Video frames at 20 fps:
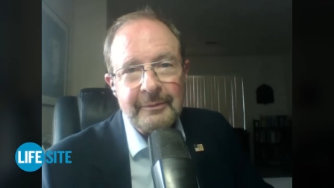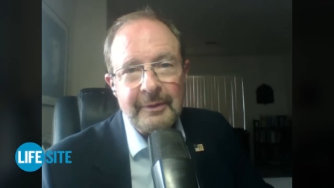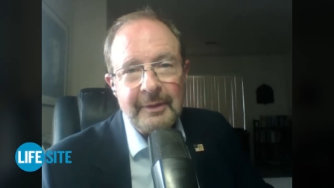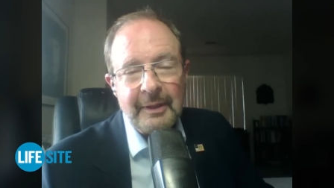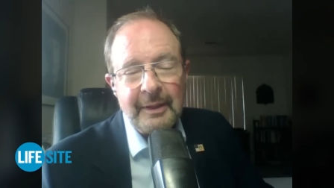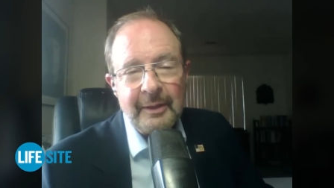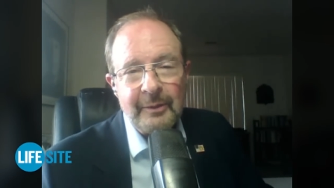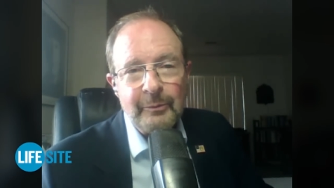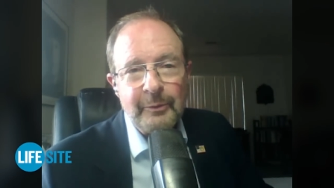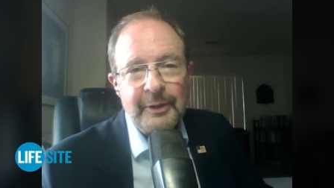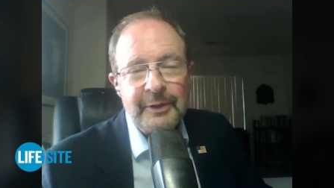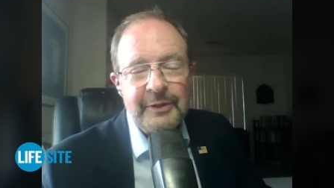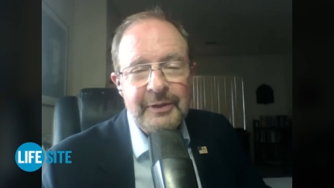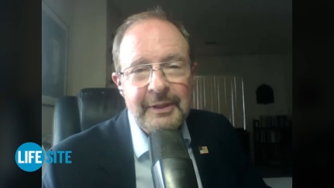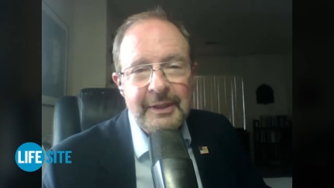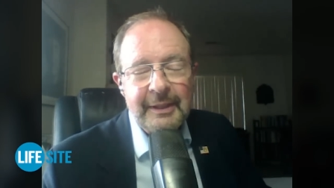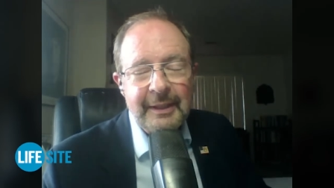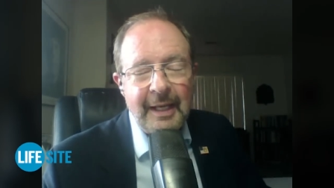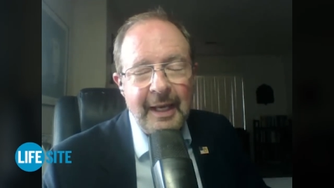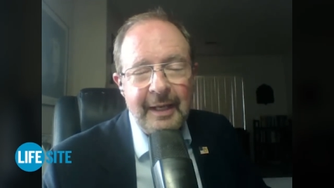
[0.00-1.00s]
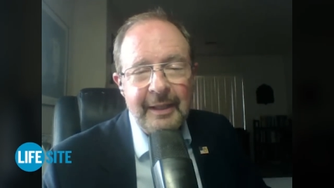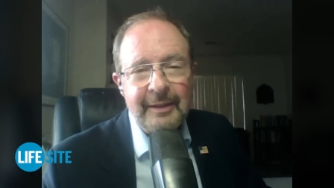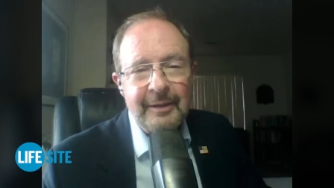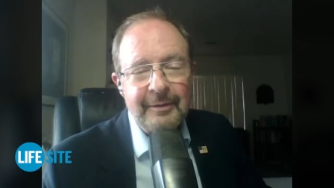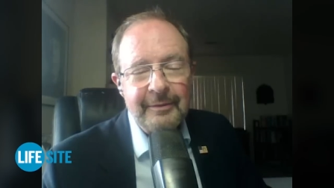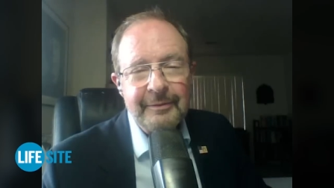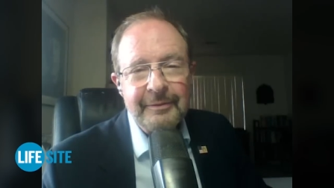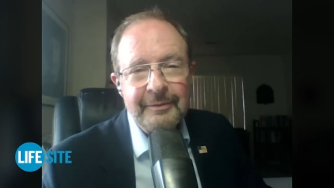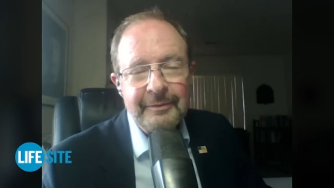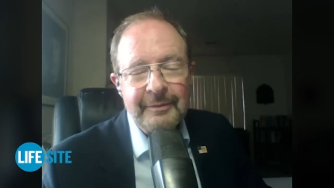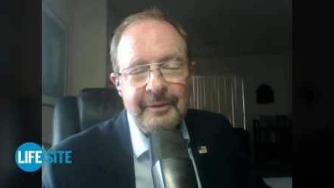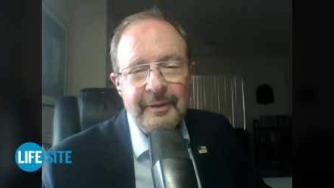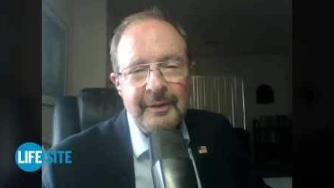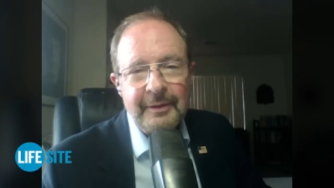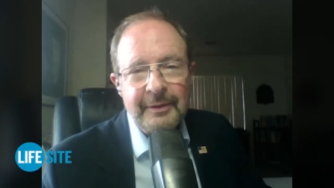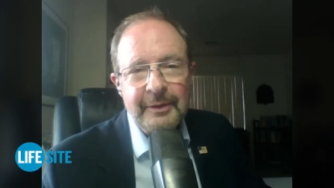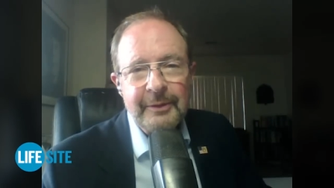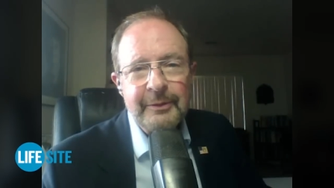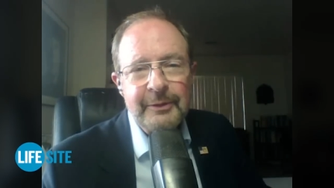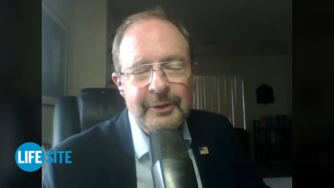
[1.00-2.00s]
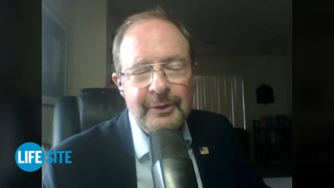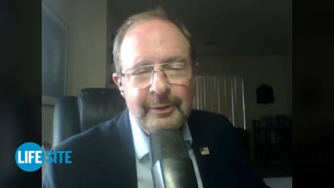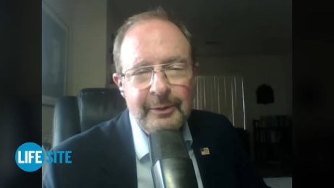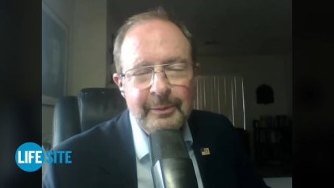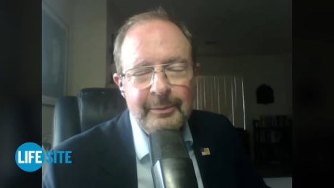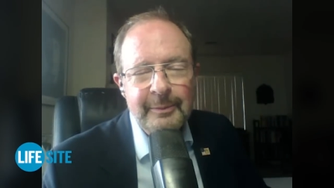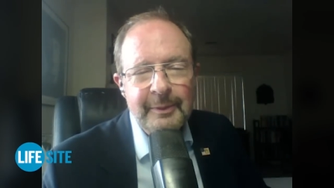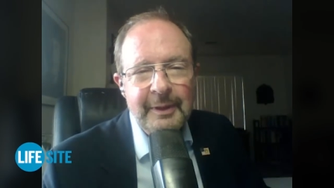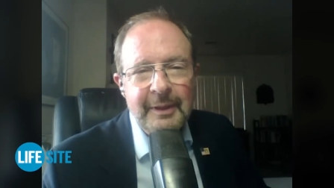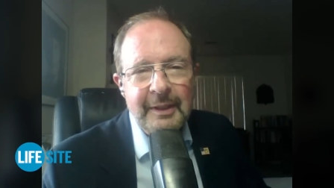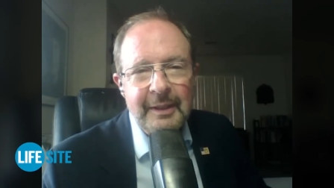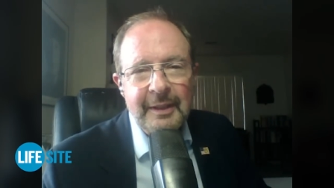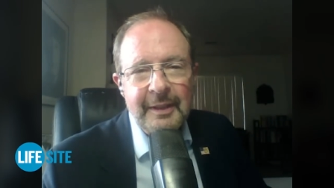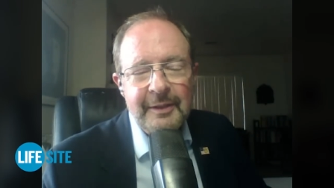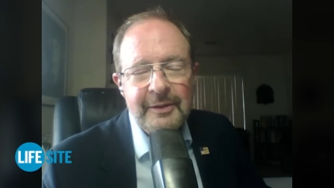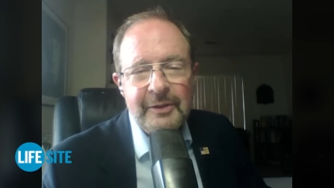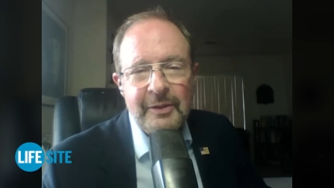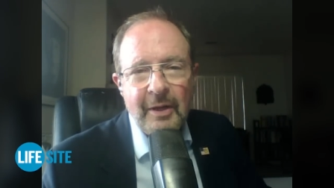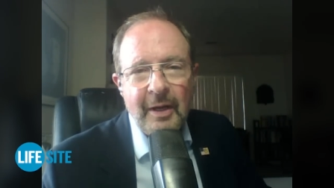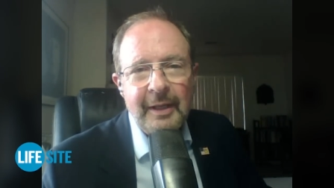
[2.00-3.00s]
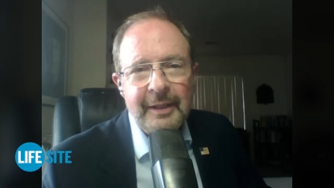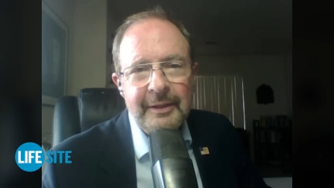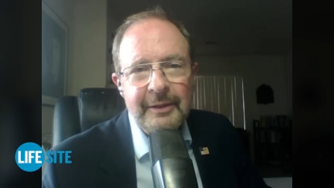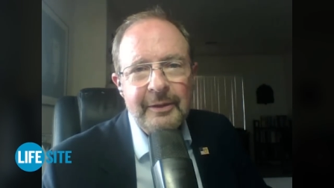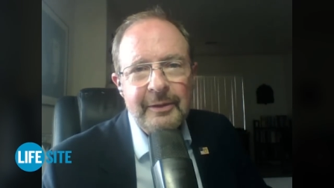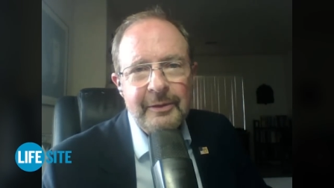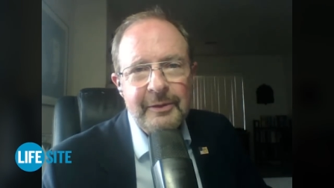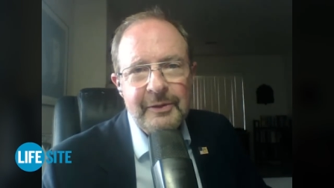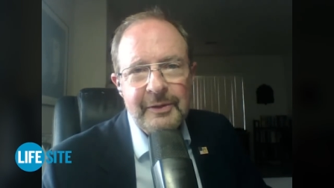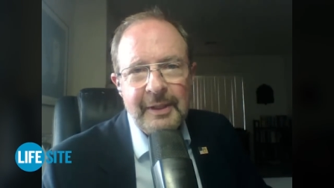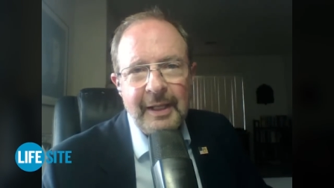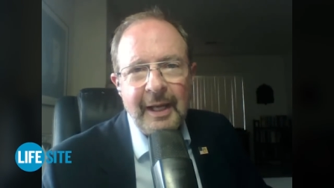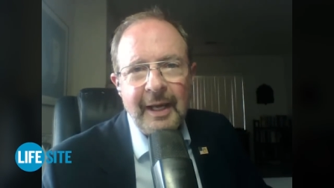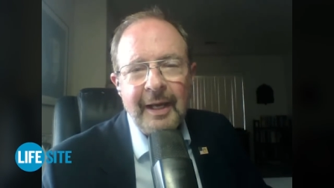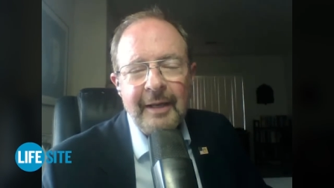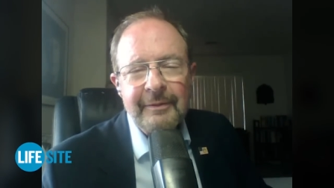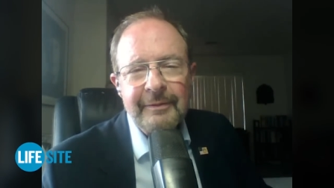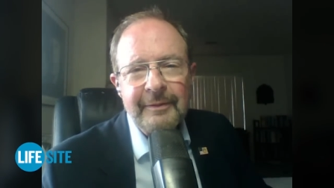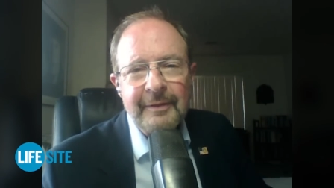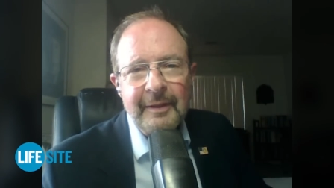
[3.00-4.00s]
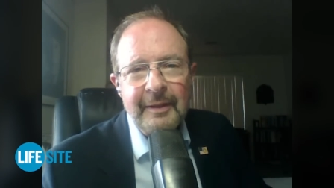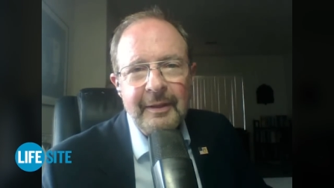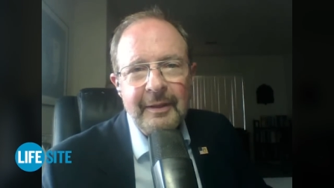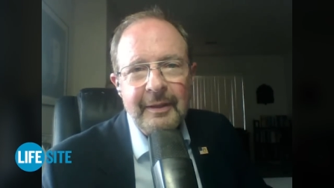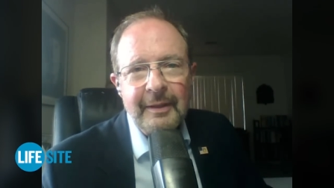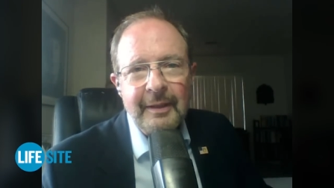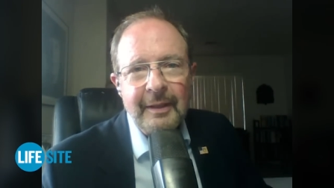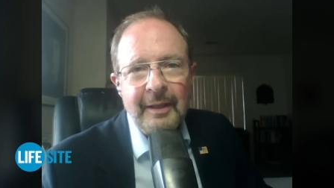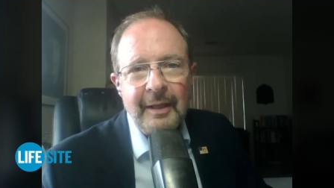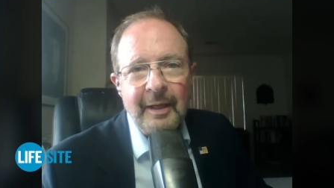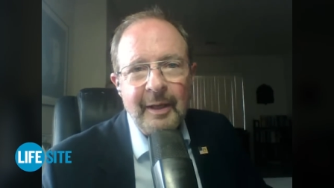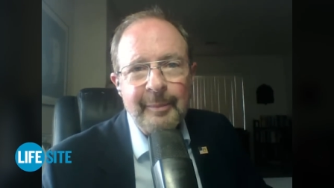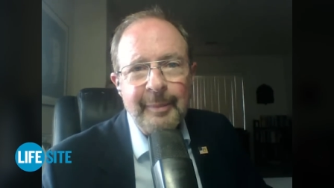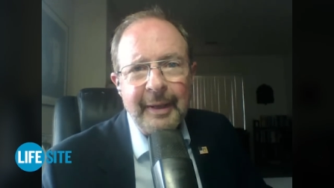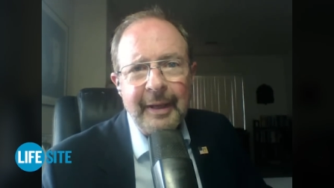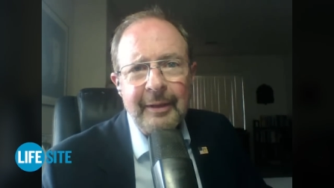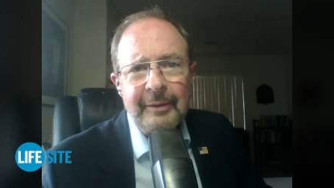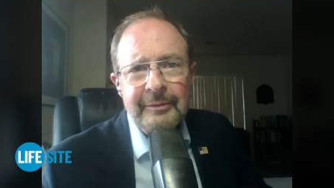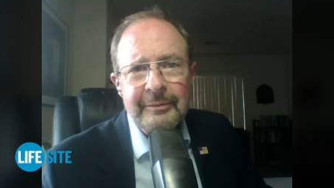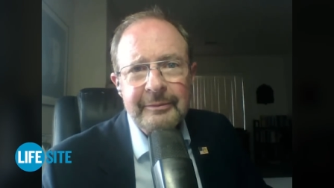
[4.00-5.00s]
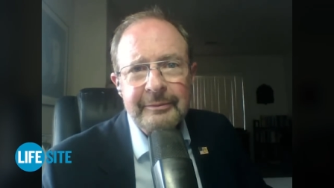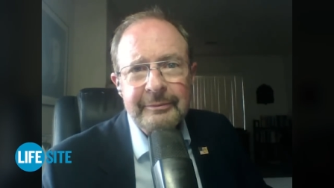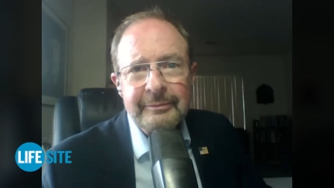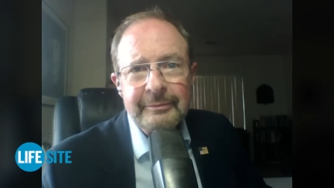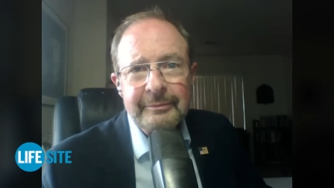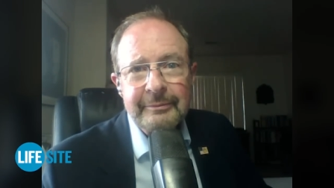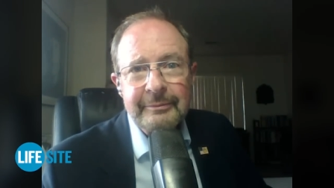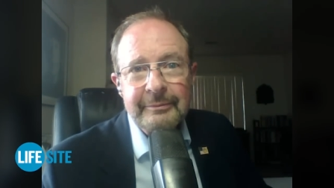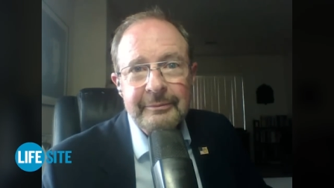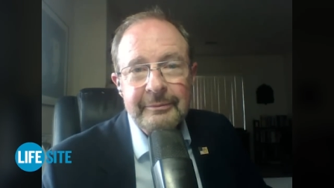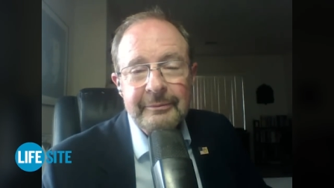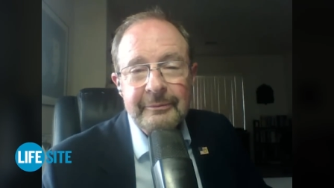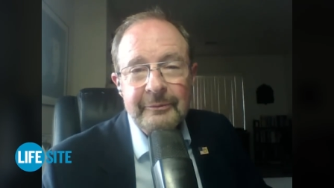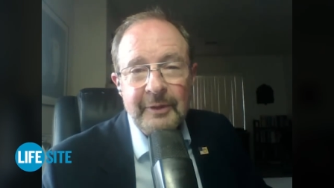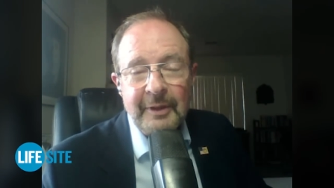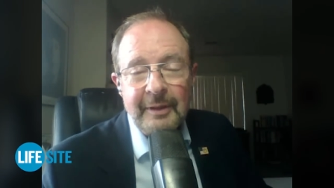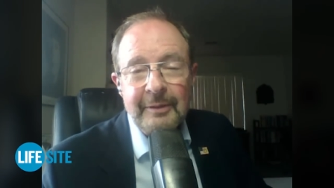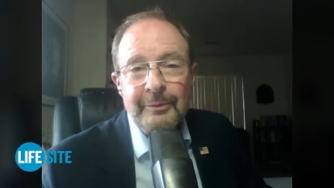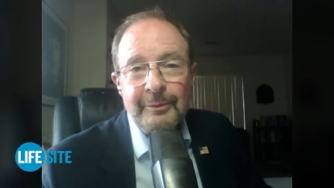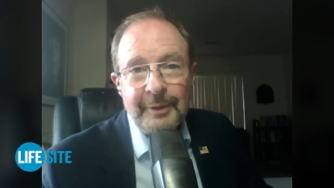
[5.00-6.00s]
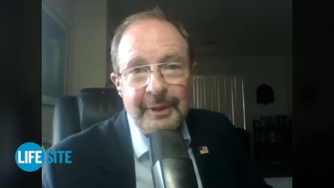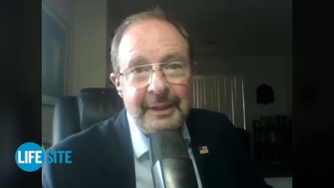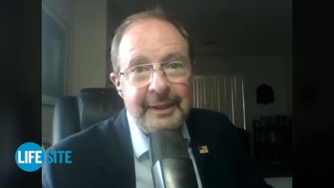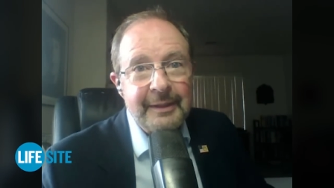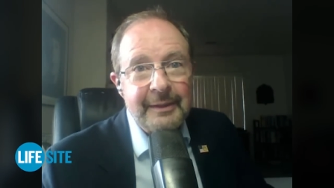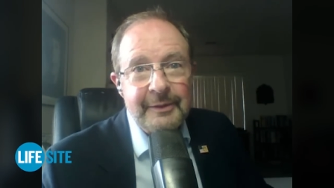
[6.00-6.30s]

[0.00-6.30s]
in which the head of YouTube is talking to her staff about, really